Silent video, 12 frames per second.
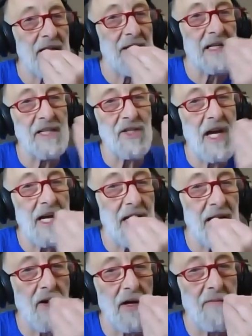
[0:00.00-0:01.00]
that I take
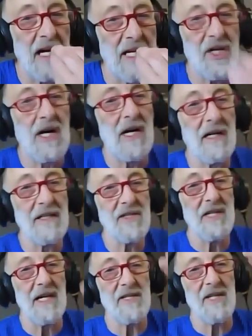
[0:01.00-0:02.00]
in on my tongue as
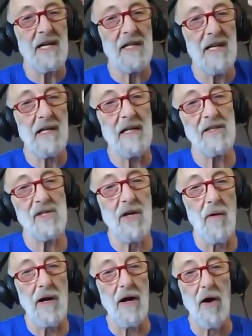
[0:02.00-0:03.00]
that psychedelic is
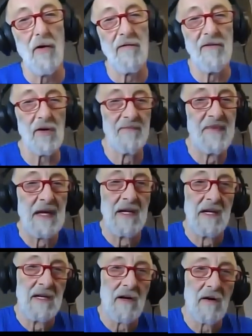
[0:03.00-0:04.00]
going over.
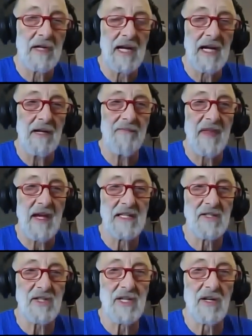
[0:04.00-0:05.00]
Okay,
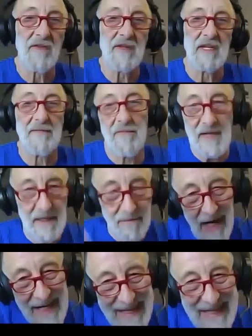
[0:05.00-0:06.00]
and so in
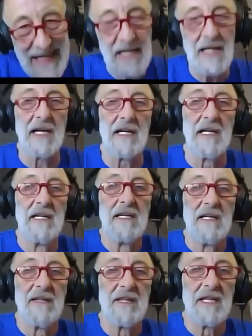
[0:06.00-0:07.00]
my thinking,
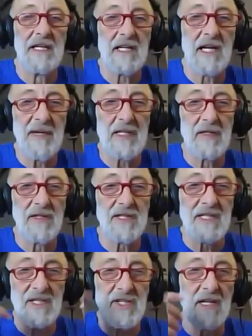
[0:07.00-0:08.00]
the chemicals,
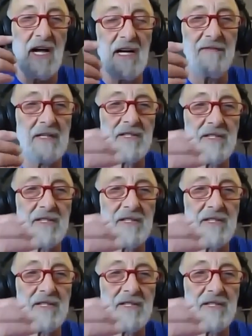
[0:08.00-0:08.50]
the saliva